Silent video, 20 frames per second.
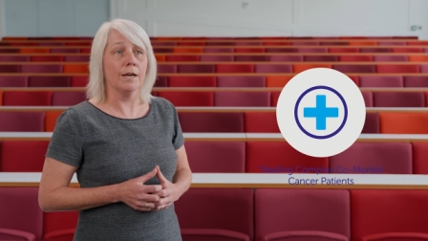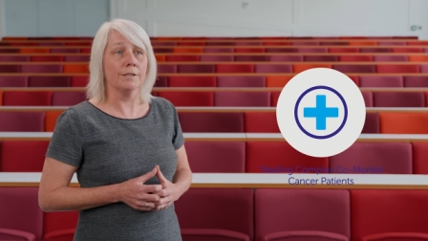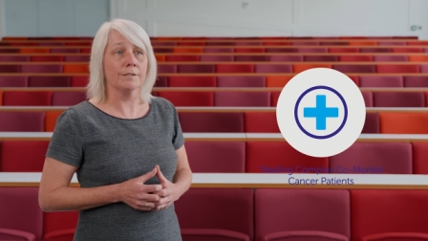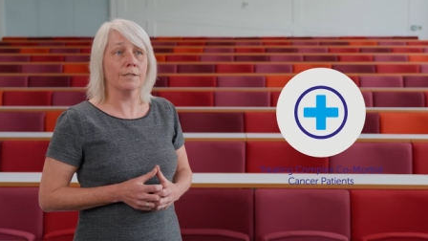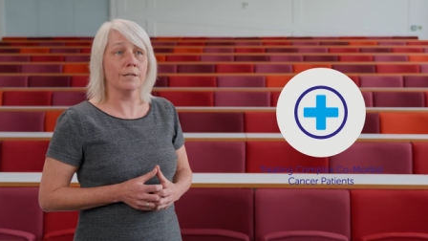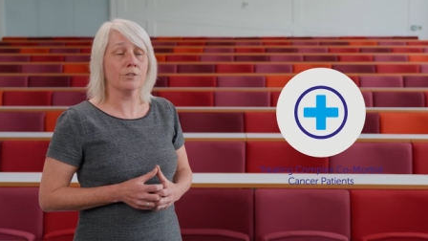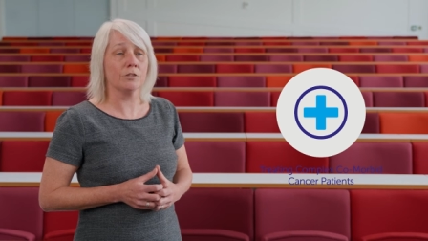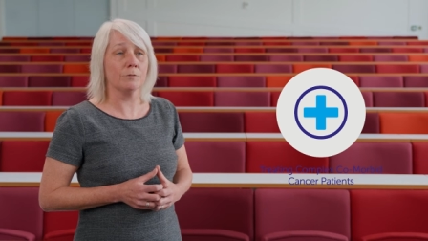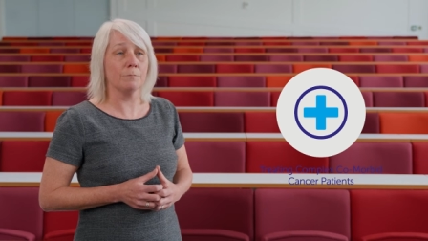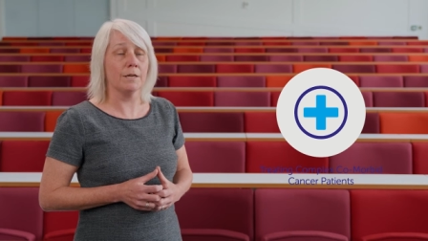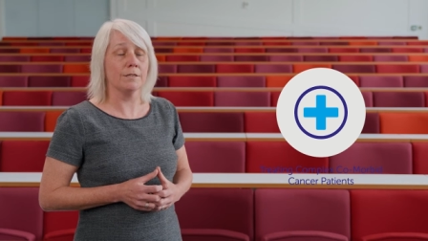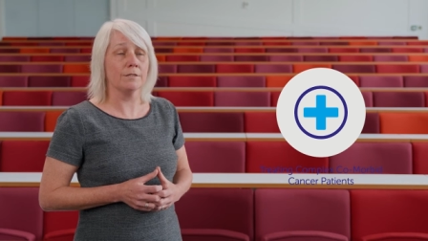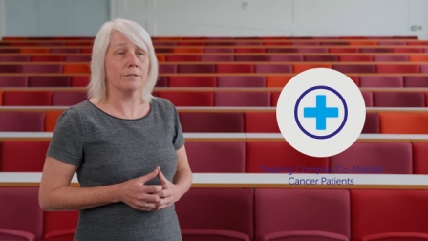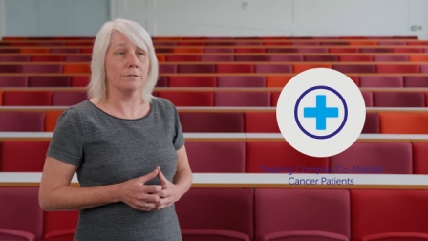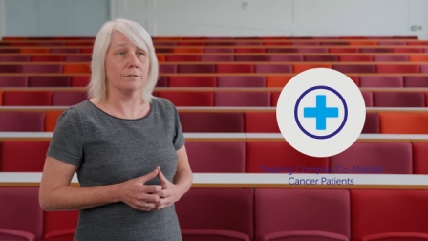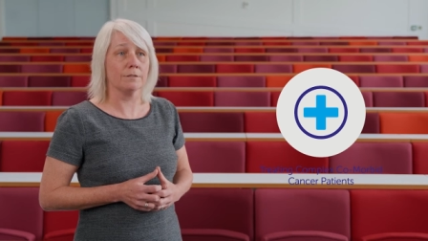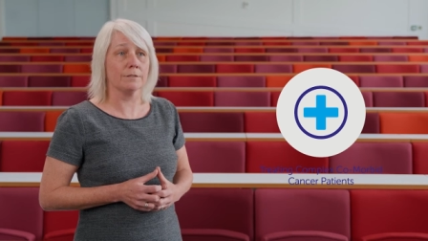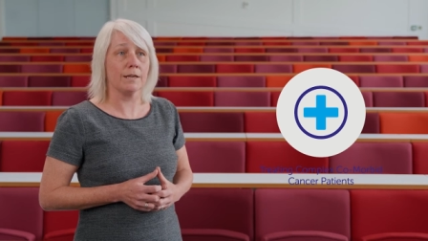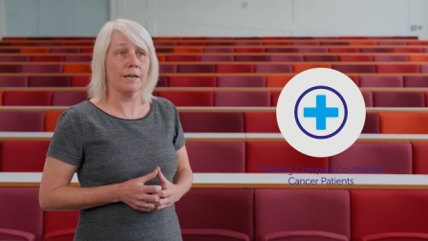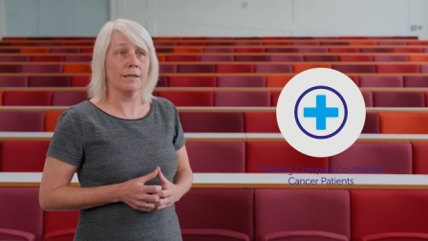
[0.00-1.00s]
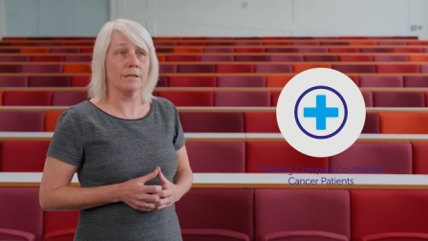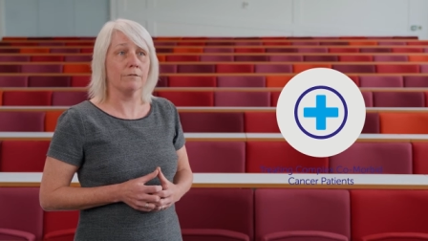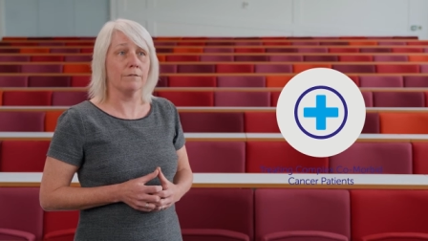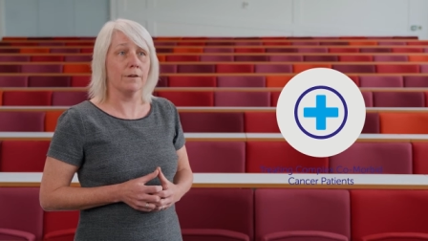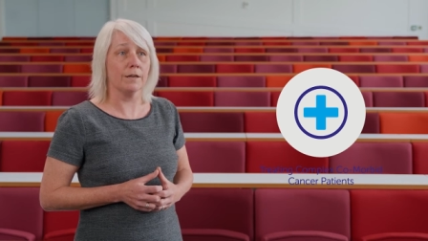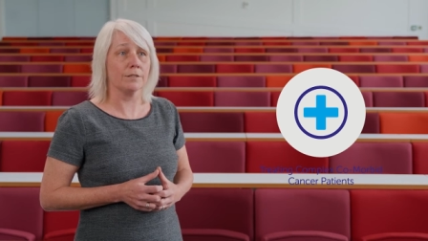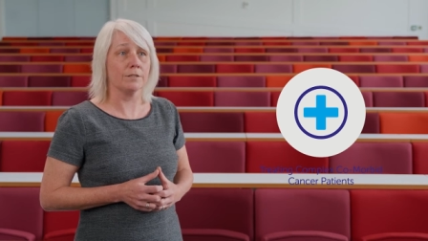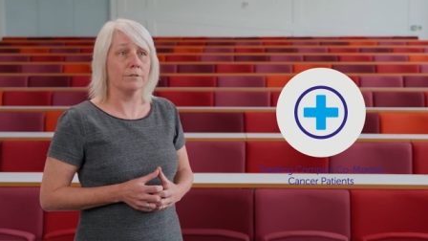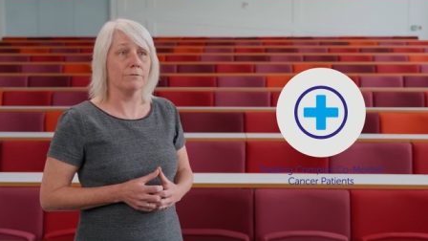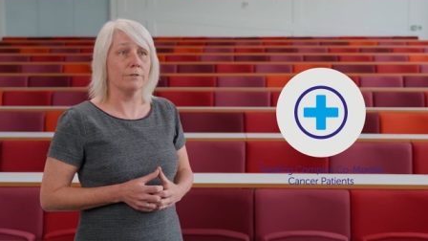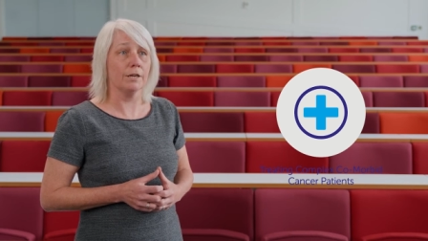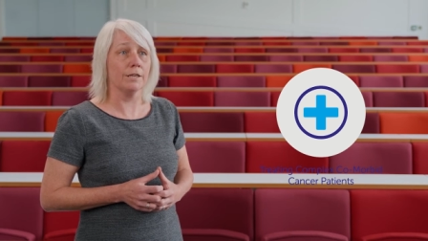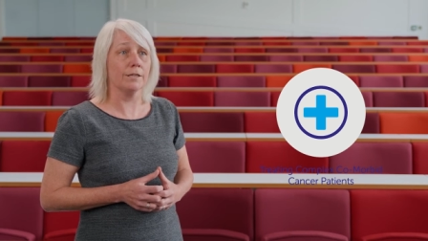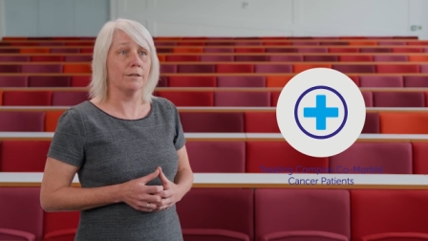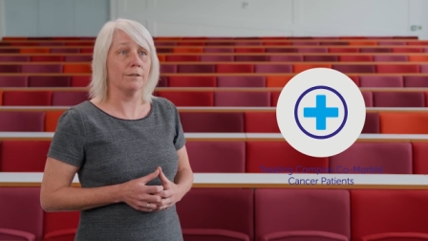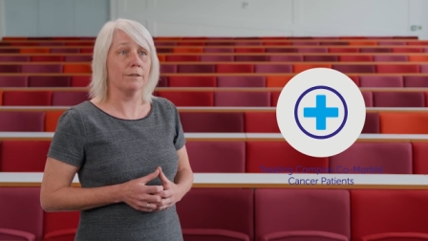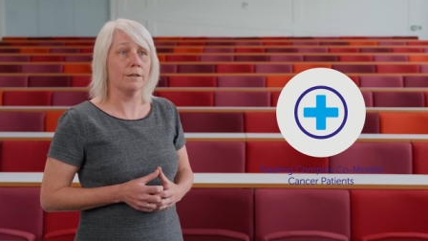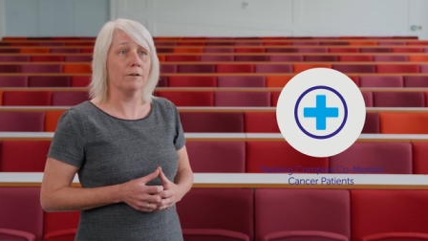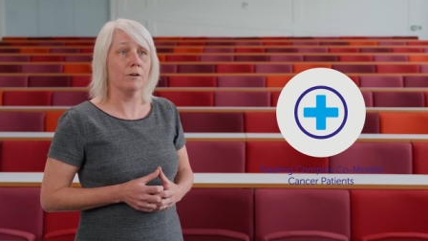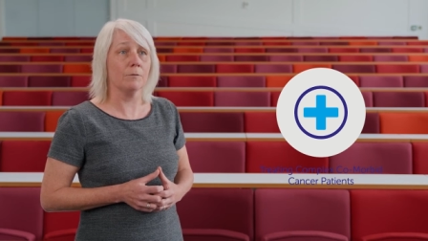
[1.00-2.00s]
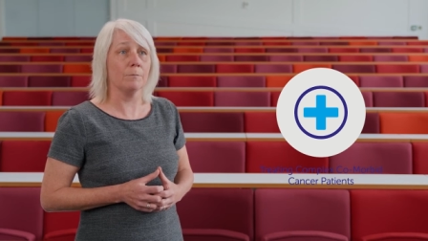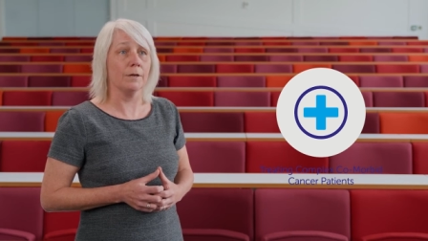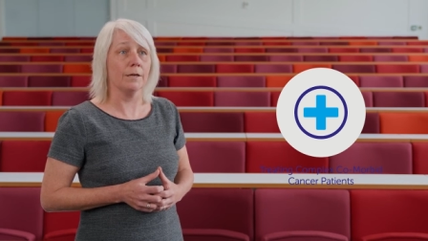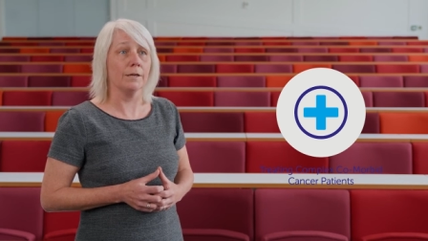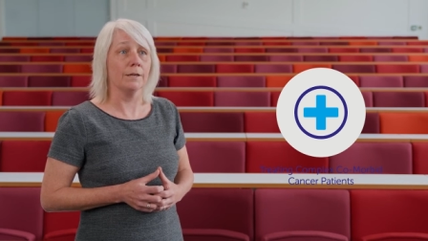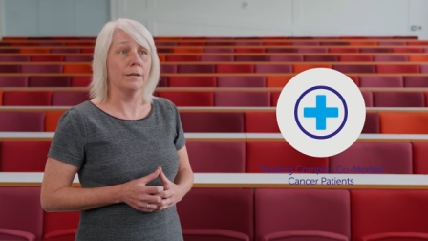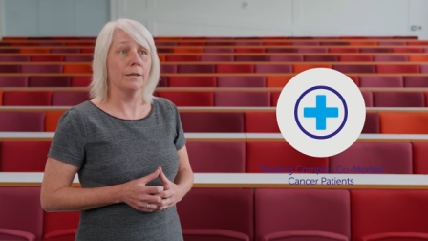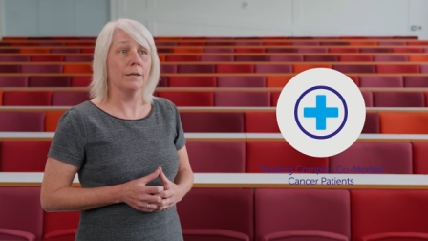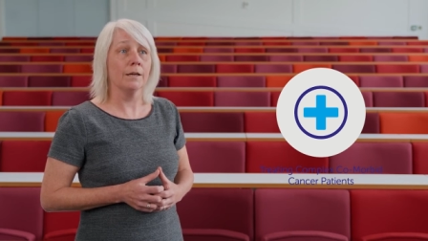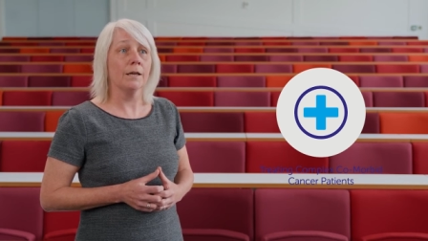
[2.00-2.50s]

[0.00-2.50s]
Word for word: and detrimental side effects of radiotherapy